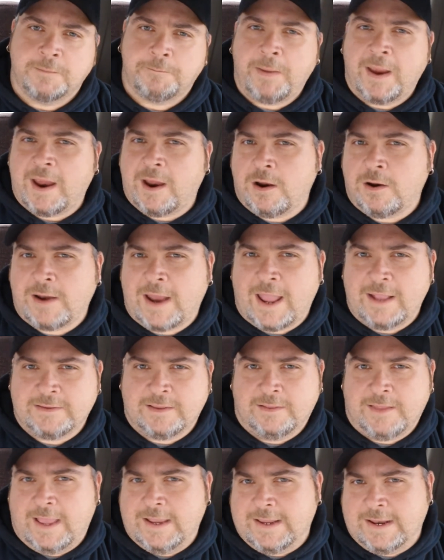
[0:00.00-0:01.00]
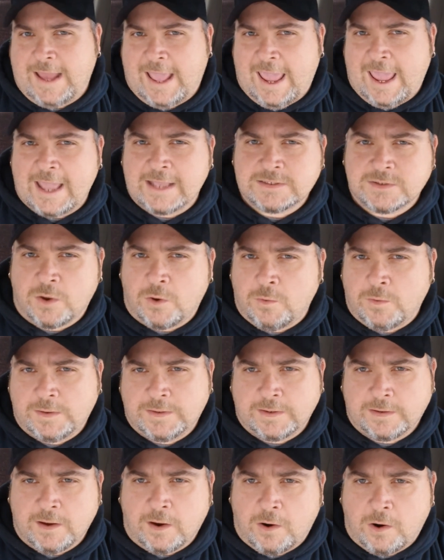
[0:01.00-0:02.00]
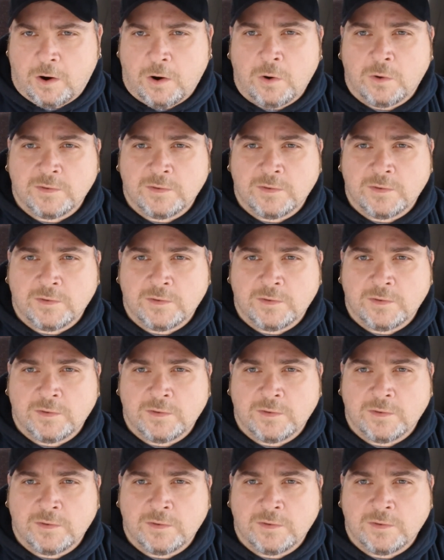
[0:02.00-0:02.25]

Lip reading: the parent acting like an asshole in the car,